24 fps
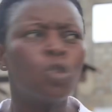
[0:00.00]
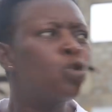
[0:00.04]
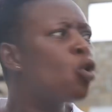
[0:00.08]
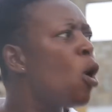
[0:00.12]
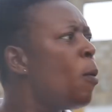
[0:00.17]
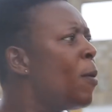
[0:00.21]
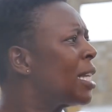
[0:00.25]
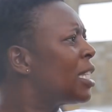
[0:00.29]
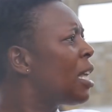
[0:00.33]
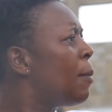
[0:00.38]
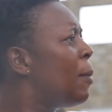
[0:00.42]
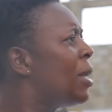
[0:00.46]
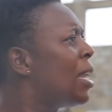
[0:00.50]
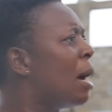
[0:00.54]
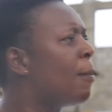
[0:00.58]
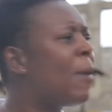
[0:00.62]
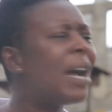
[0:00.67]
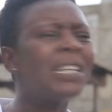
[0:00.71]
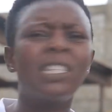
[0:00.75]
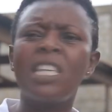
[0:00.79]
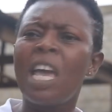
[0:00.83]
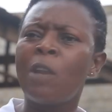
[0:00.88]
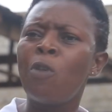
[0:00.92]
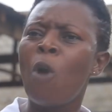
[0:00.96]
School, Master, and
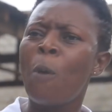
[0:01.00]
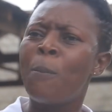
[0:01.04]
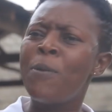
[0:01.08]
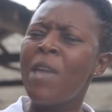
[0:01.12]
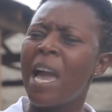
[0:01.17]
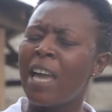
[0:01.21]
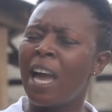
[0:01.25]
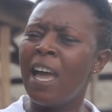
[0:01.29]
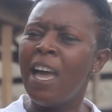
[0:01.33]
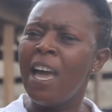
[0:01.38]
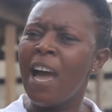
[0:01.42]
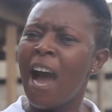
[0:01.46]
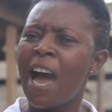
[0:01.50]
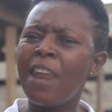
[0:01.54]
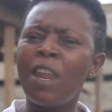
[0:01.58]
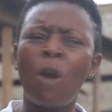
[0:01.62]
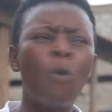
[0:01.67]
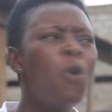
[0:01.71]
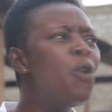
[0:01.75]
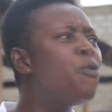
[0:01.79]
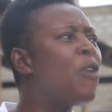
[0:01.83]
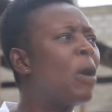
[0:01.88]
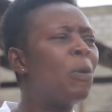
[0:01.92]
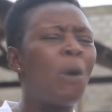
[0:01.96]
Master, no beer, and a
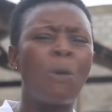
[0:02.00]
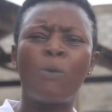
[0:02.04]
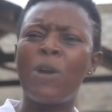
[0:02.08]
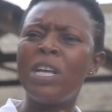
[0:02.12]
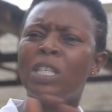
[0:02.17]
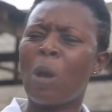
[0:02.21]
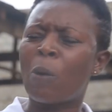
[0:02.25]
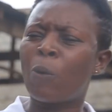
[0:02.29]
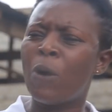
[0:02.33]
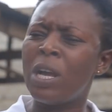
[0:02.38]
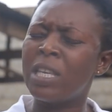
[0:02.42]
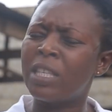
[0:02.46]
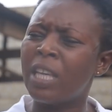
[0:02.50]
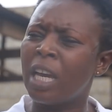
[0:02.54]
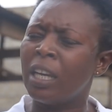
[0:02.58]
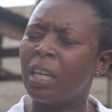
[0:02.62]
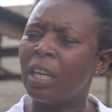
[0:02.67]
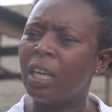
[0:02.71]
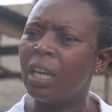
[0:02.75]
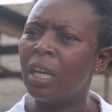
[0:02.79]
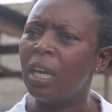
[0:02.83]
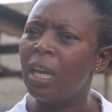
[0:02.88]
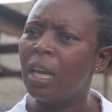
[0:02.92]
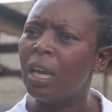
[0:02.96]
winner, no question, I say.
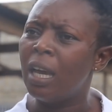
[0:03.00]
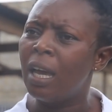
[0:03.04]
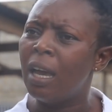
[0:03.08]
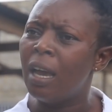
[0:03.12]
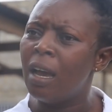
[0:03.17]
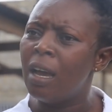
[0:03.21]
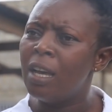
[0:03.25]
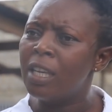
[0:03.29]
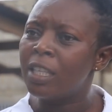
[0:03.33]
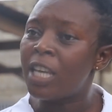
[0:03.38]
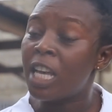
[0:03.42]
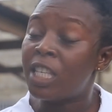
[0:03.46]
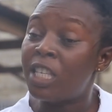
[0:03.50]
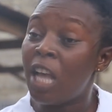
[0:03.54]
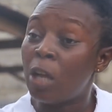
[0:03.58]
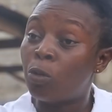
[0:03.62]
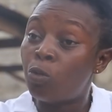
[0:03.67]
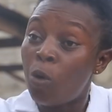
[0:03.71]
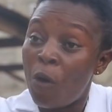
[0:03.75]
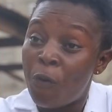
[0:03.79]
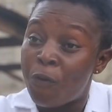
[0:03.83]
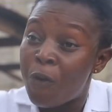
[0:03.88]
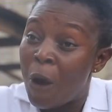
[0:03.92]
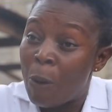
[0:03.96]
Set
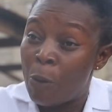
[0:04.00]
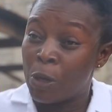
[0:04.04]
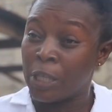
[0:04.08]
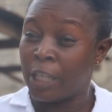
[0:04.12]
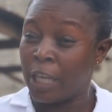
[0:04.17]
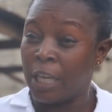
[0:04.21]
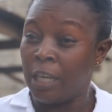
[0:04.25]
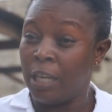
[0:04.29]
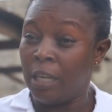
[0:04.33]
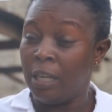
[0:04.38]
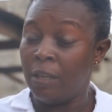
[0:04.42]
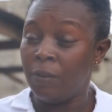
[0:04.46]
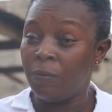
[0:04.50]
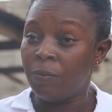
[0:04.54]
your 2-4-1, say.